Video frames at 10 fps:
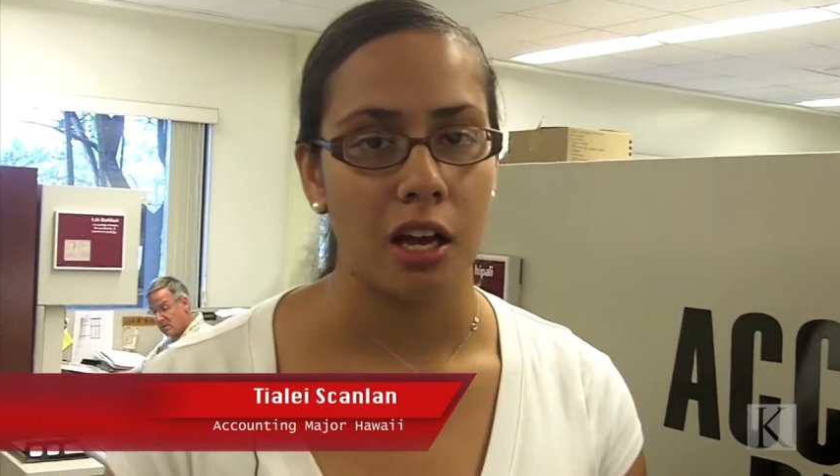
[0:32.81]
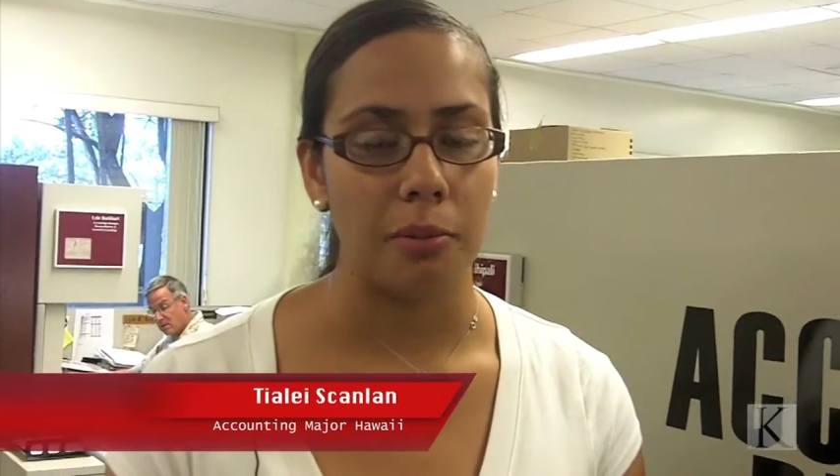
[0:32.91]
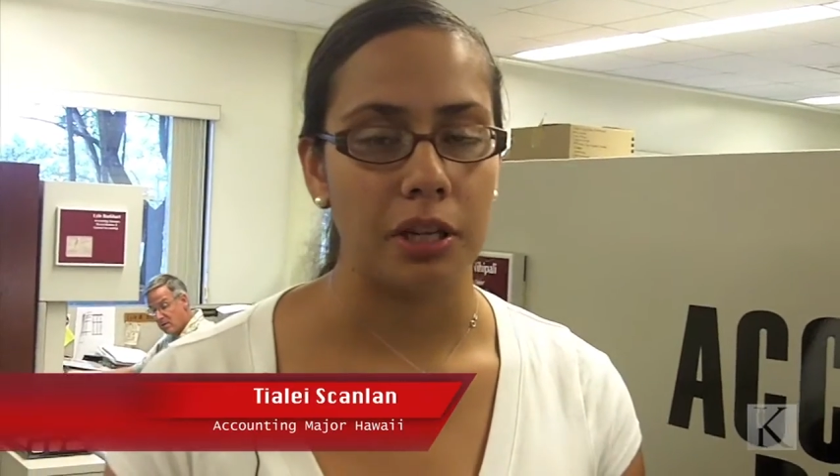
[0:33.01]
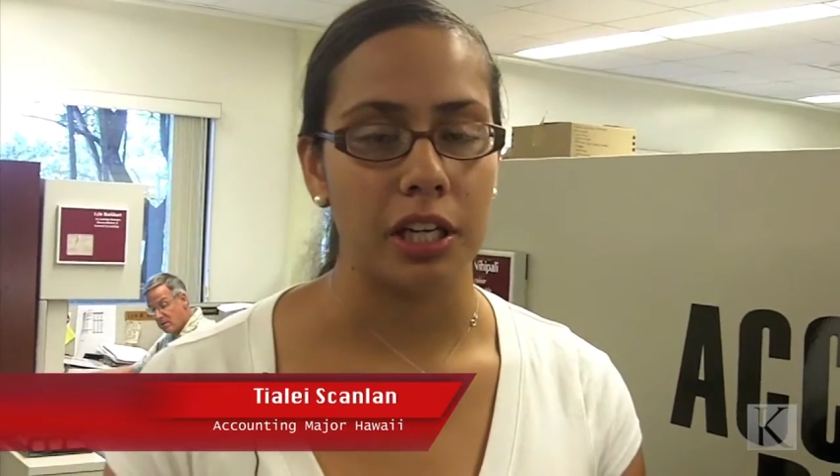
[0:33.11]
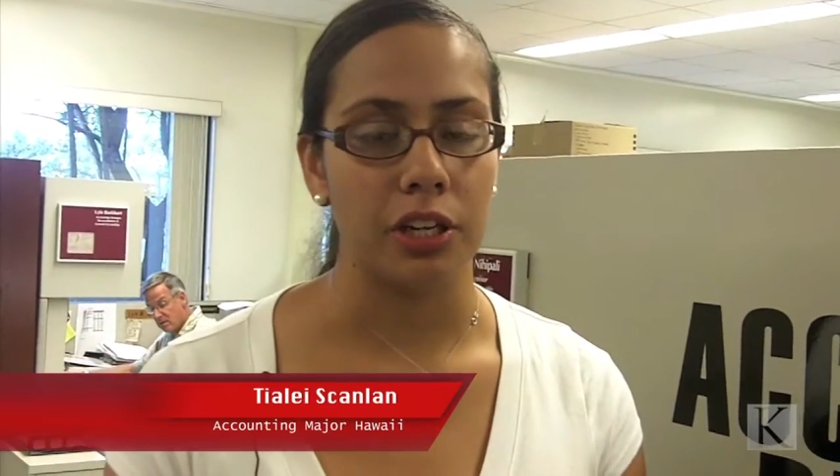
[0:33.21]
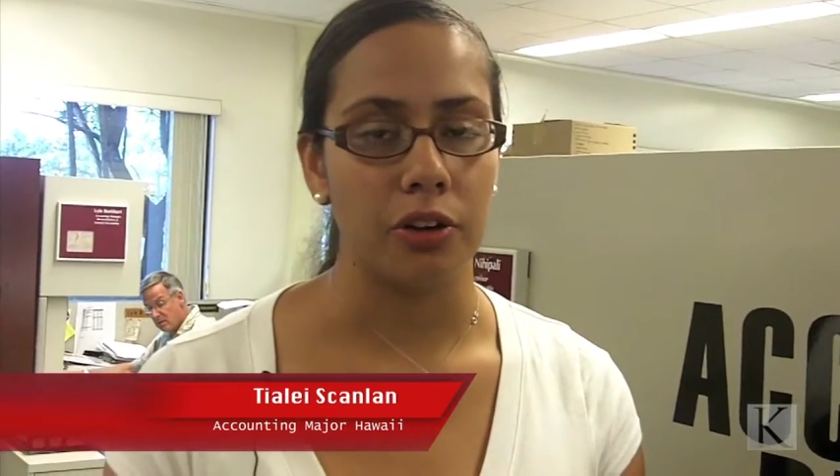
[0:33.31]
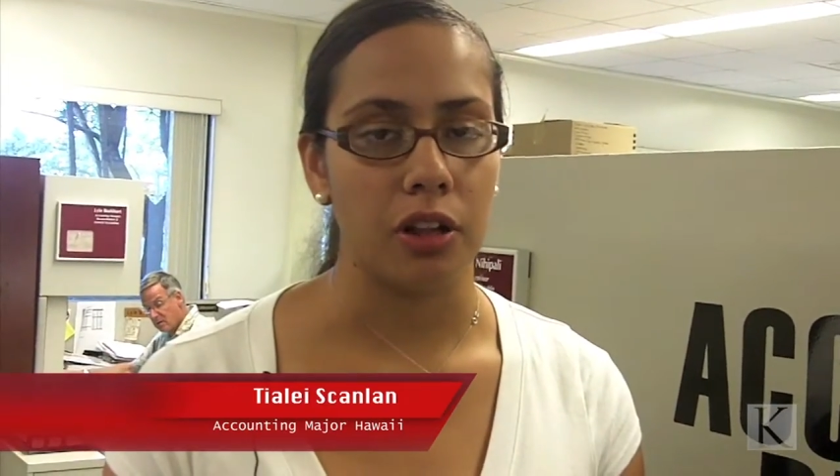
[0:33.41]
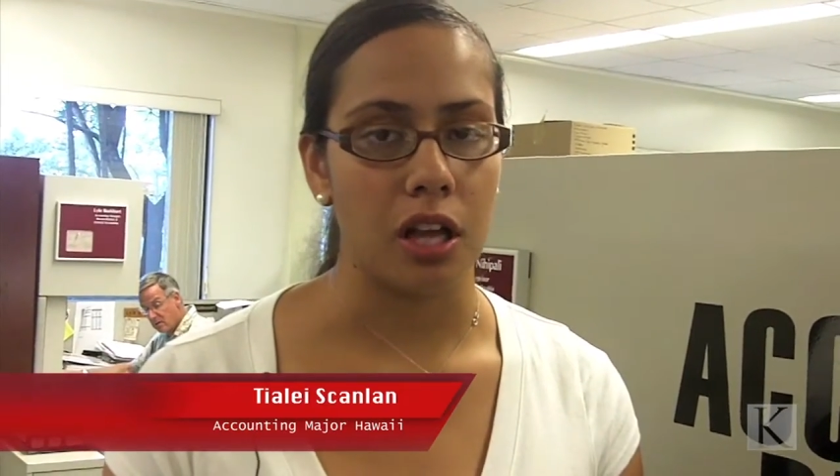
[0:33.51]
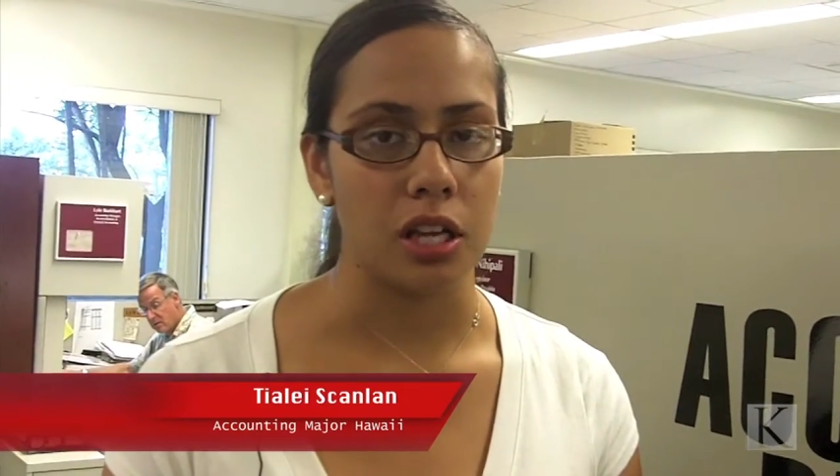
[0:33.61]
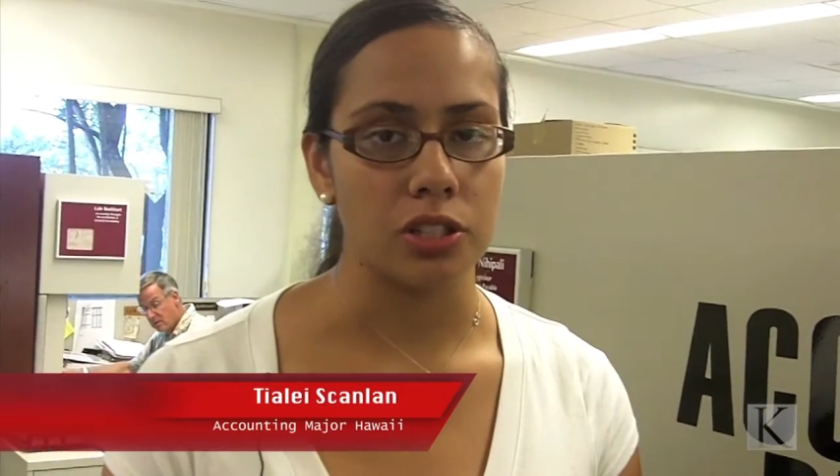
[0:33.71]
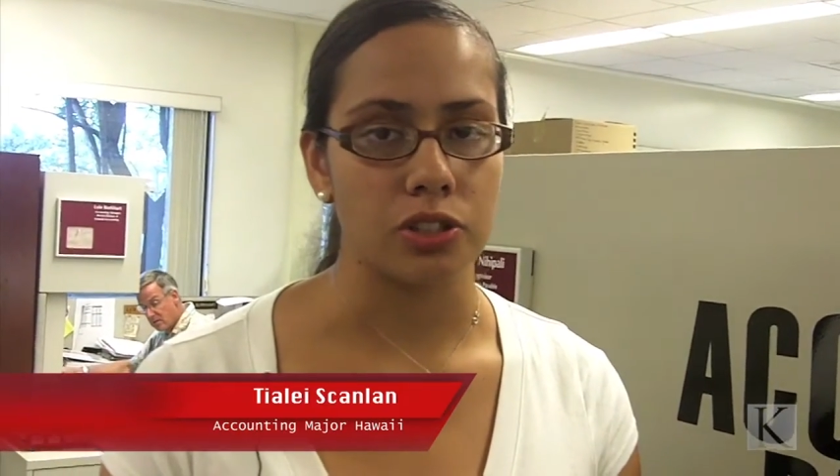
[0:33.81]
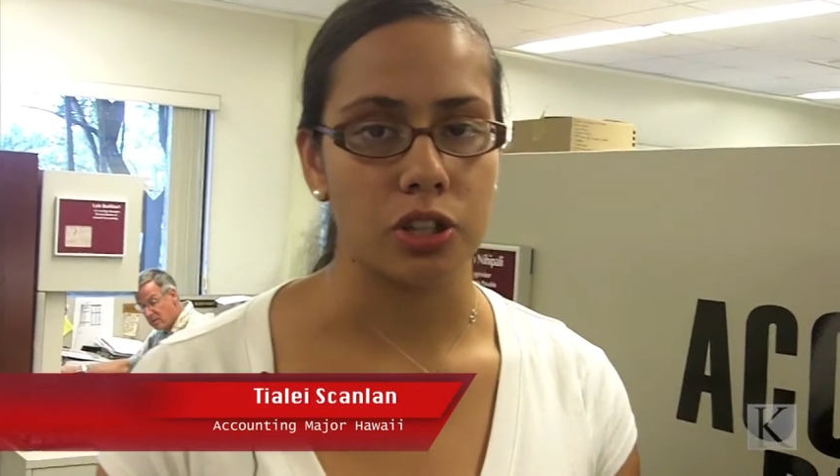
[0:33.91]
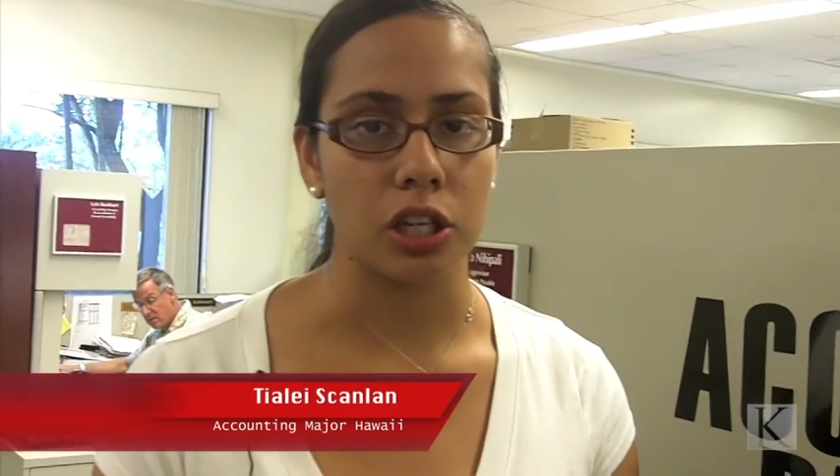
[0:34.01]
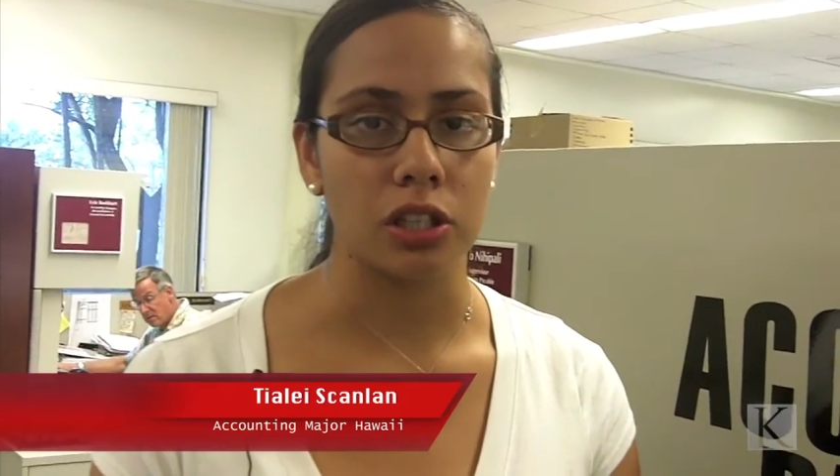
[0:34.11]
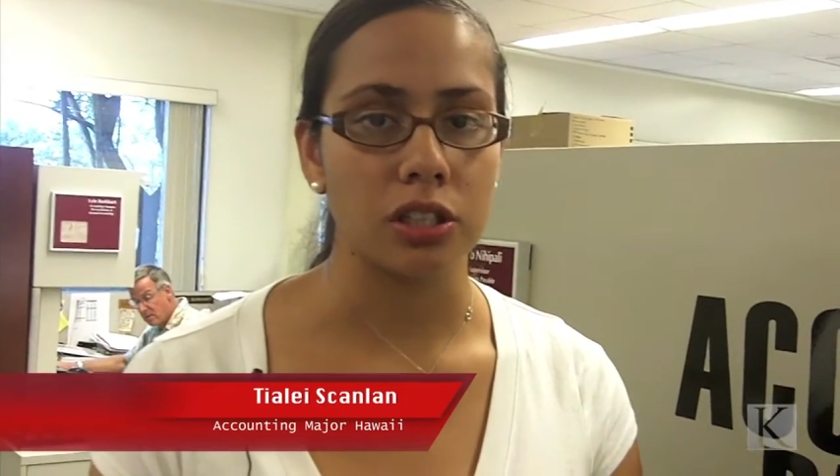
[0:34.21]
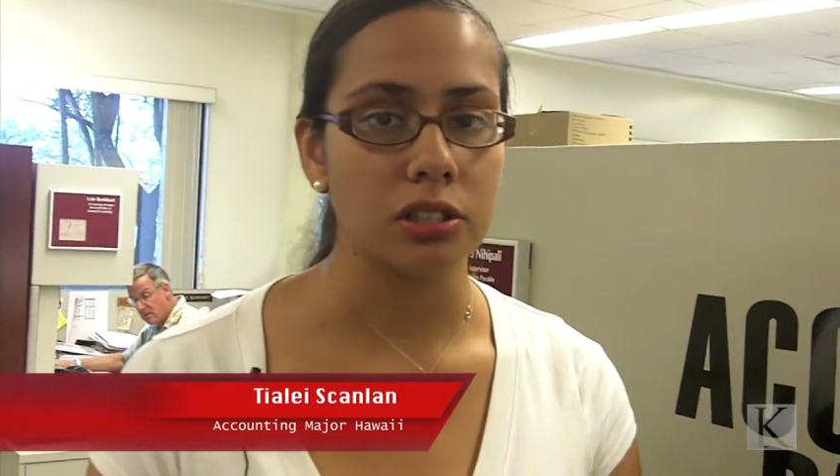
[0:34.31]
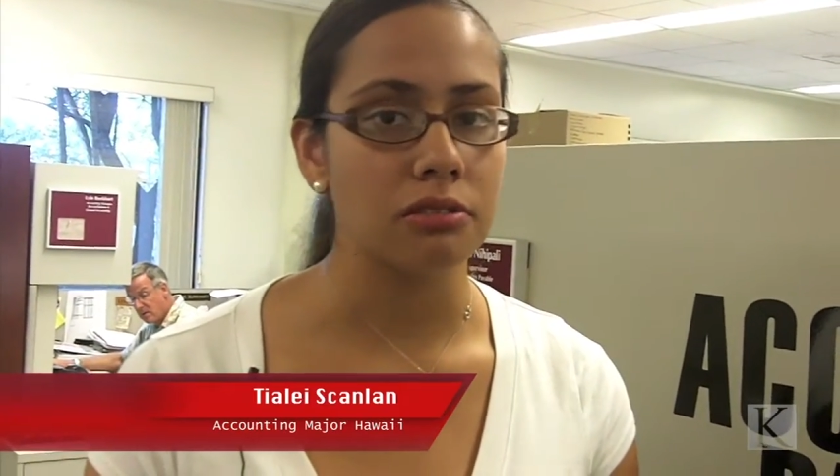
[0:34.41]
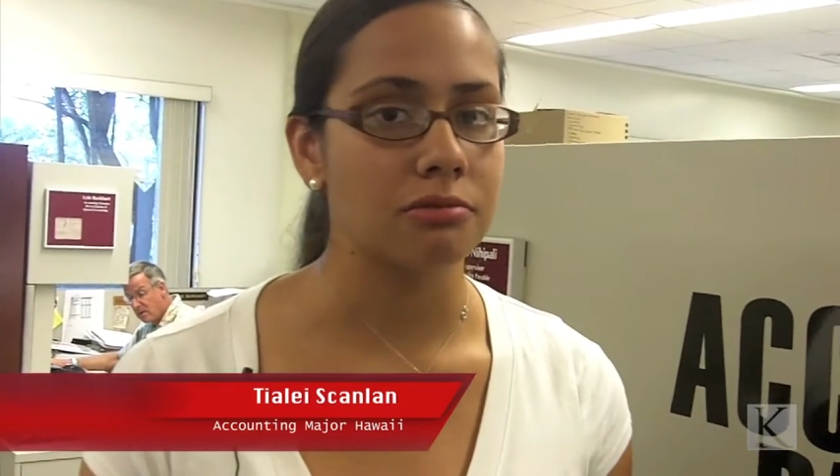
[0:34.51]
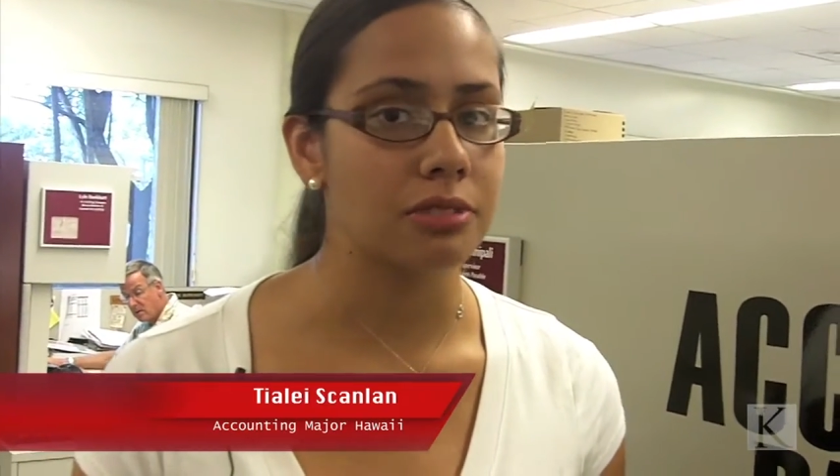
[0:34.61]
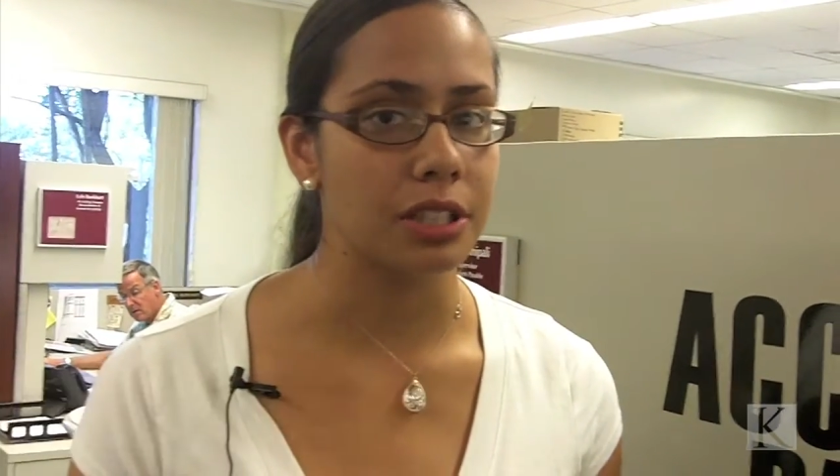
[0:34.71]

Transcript: I mean, I know a lot struggle